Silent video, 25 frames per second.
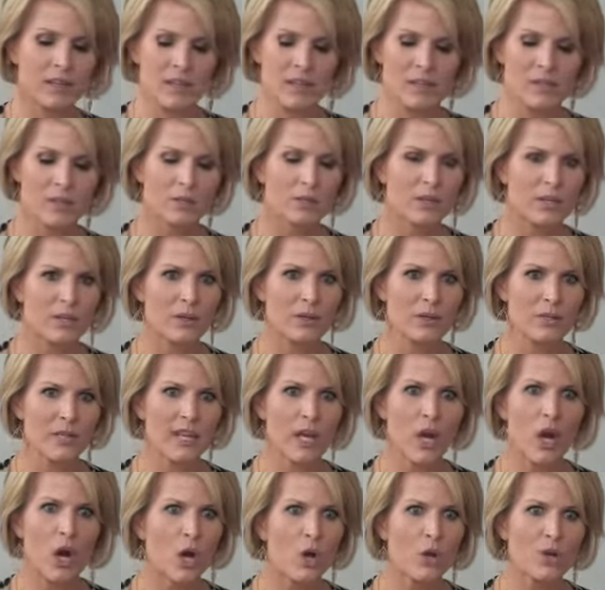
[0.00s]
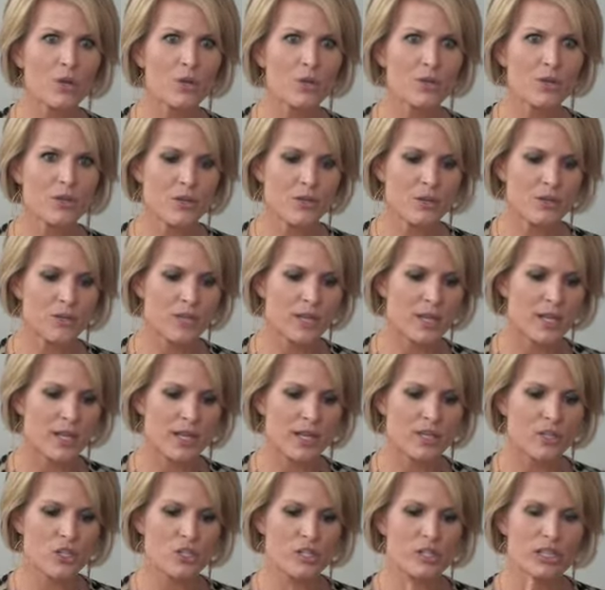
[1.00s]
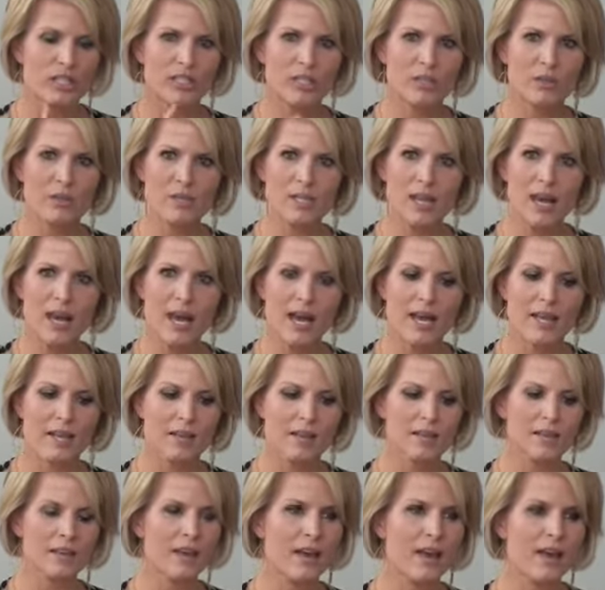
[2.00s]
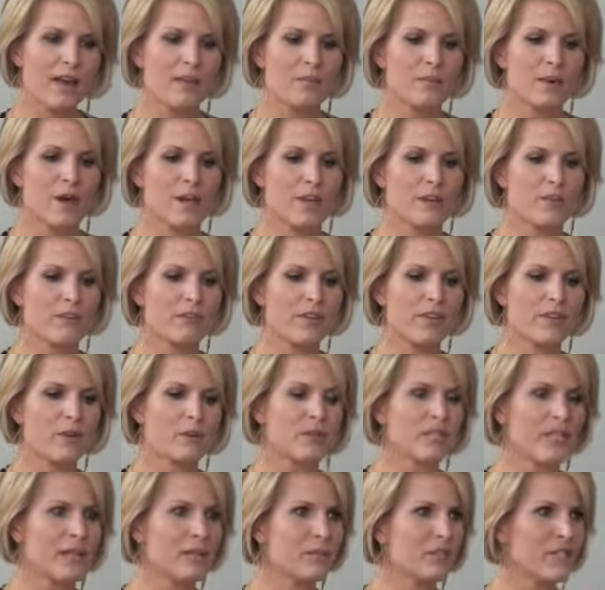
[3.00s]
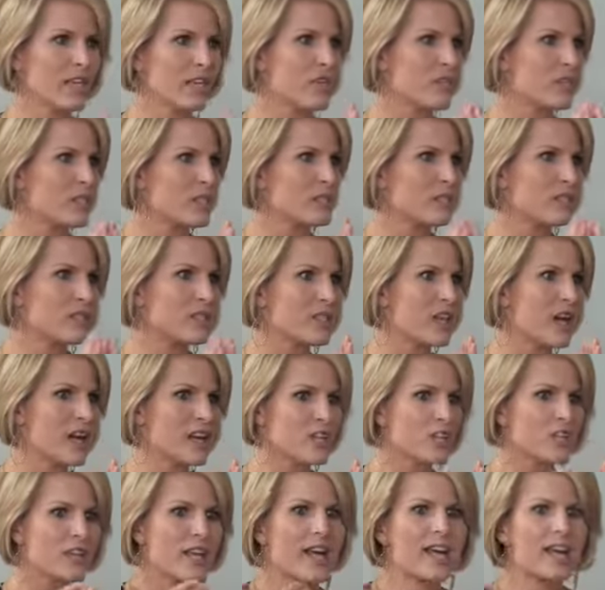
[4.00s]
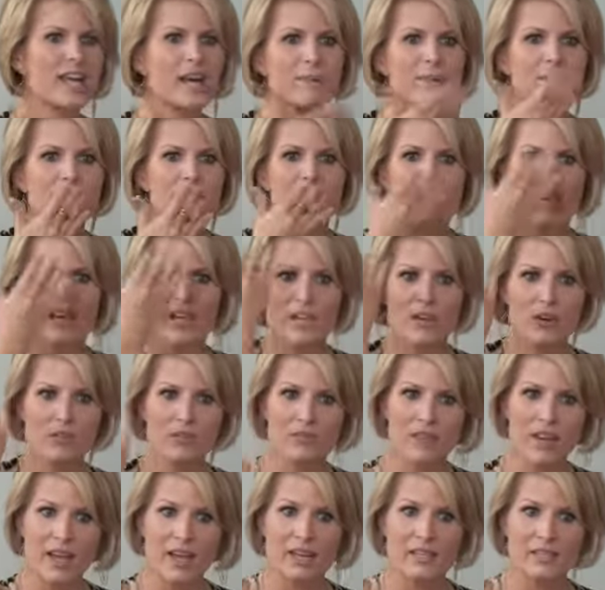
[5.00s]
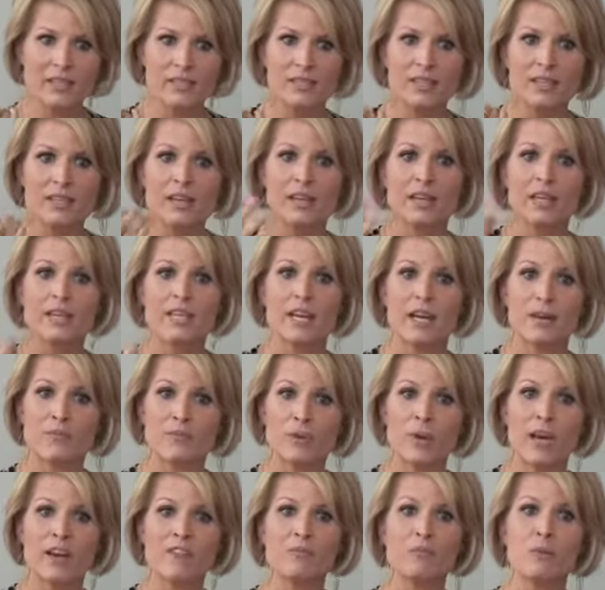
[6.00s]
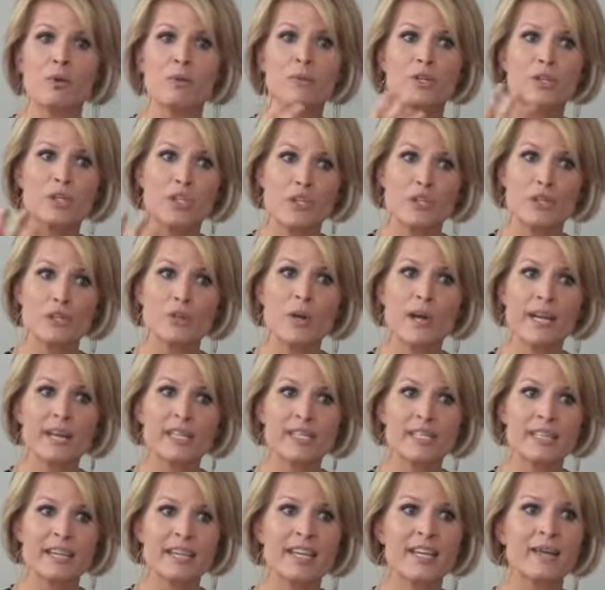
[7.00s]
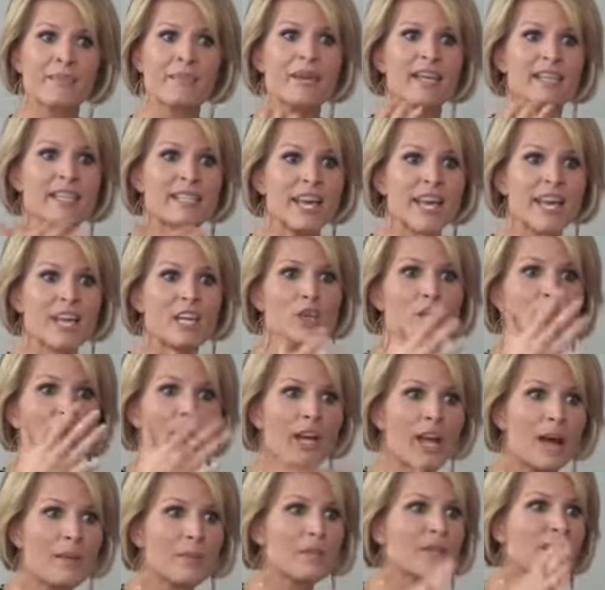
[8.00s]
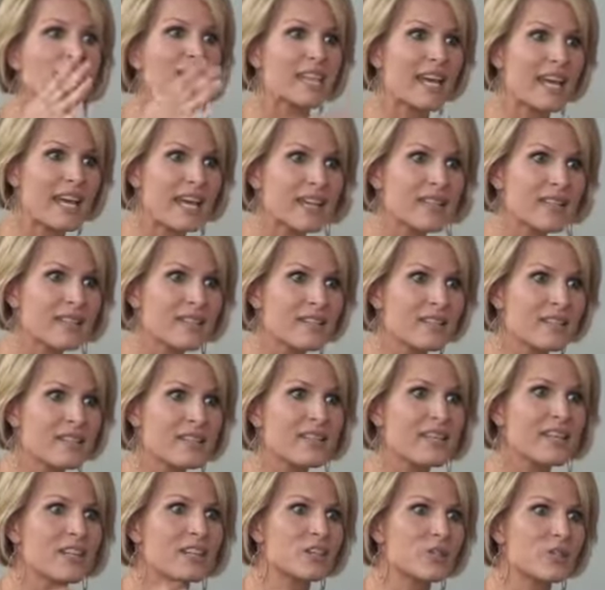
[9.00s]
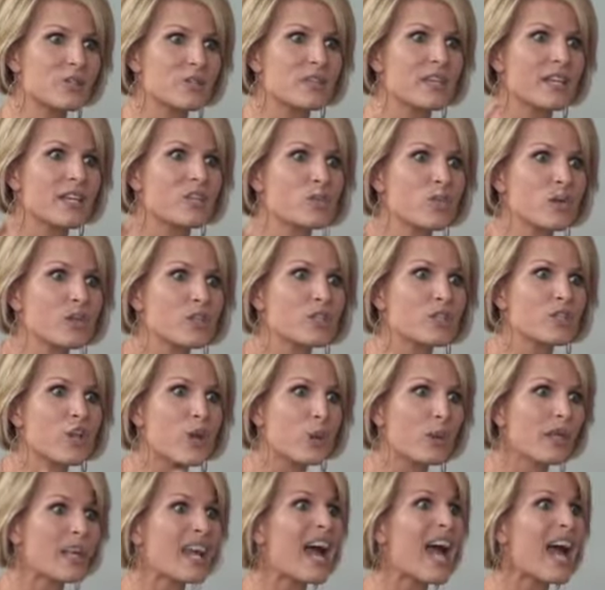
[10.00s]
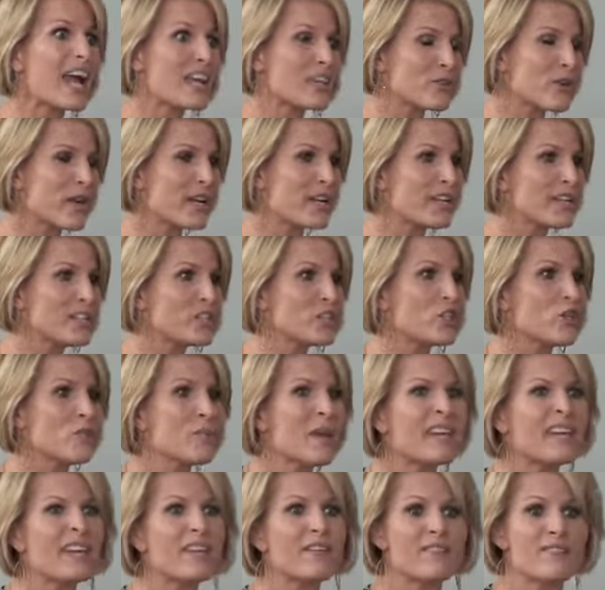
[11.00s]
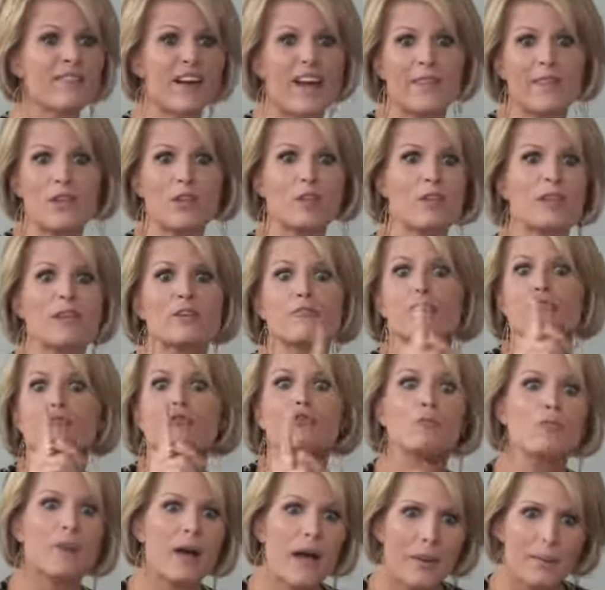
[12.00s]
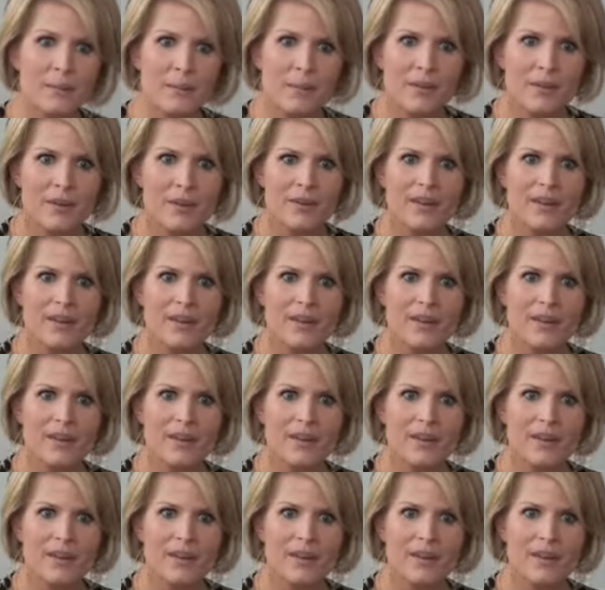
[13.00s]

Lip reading: So literally all you're using is just a little dot on your fingertips, and you just massage that up the neck and your face. Now if you have more mature dry skin, it may take you a couple of days to get your skin where it's totally hydrated, so you may find that you need a full pump